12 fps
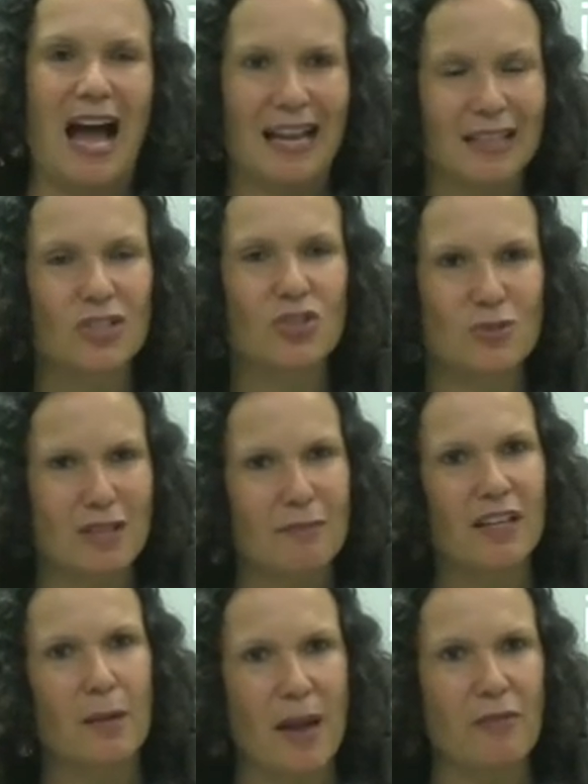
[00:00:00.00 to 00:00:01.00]
I can do
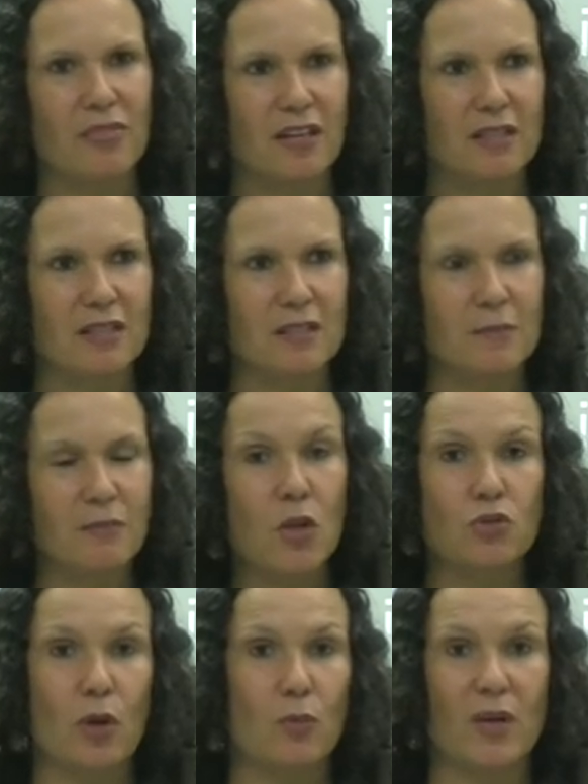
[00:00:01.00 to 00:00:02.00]
something about this.
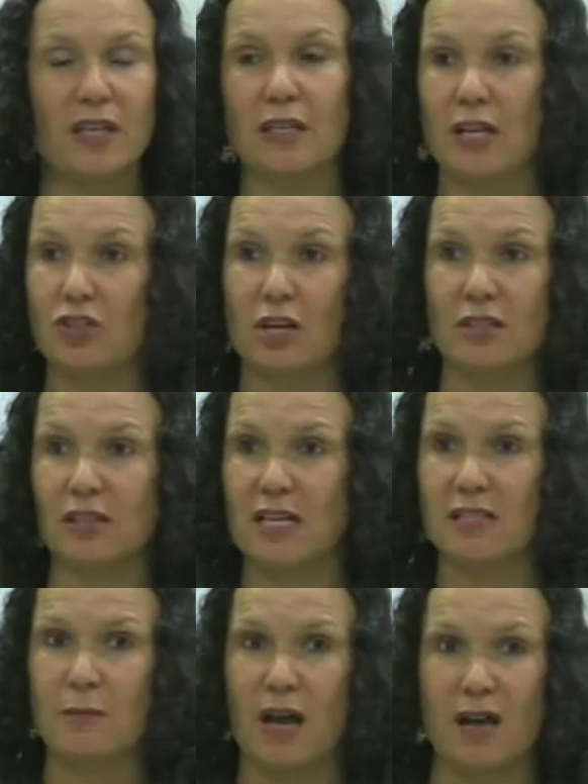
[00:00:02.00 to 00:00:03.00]
So I went and I talked to
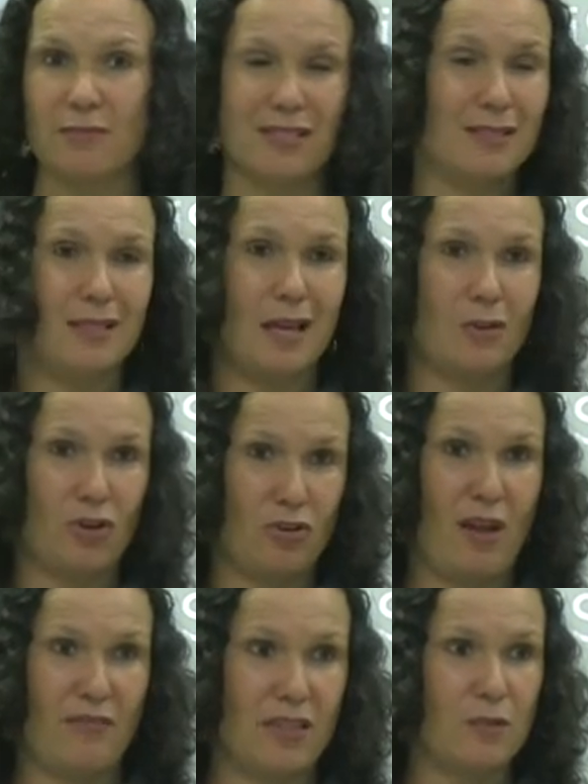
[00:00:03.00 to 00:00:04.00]
lots of moms and said, are
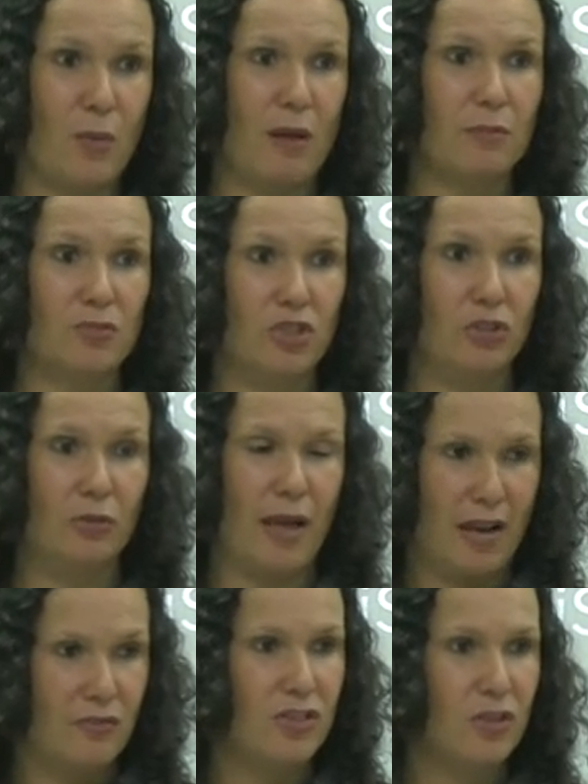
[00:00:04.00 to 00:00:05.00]
you having this problem too?
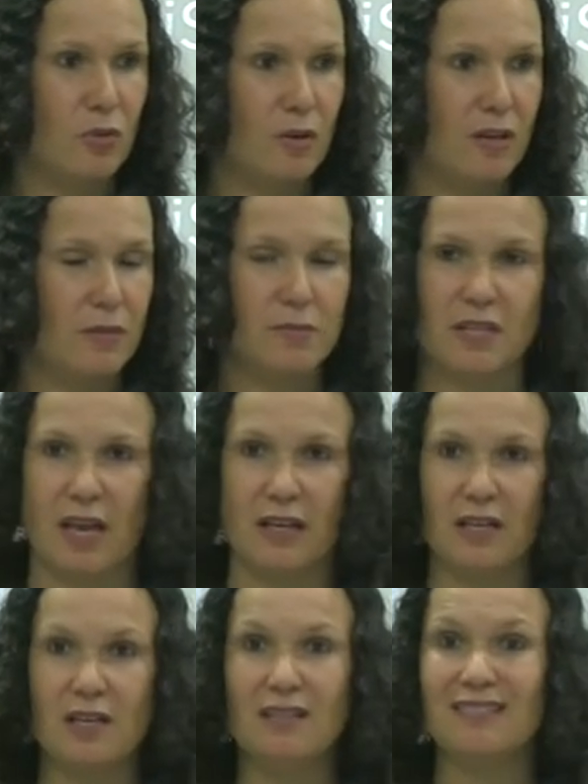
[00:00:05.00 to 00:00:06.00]
And every single one of them
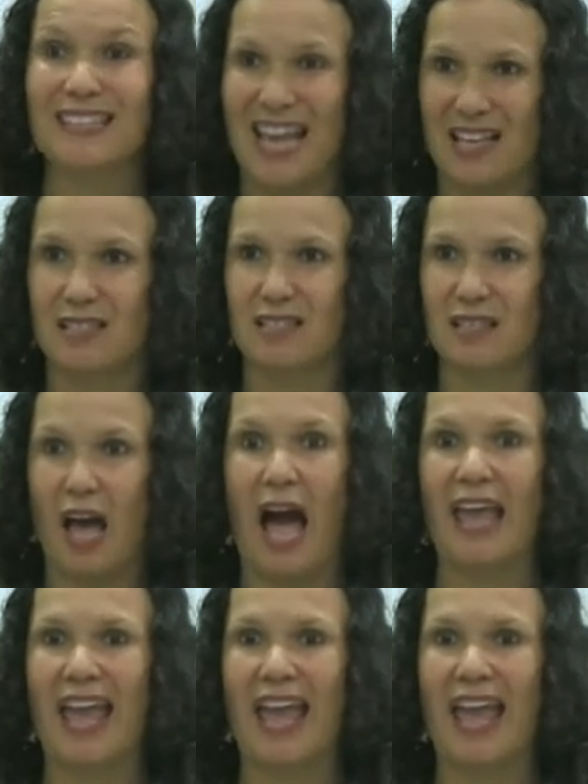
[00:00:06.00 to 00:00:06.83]
said, yes, I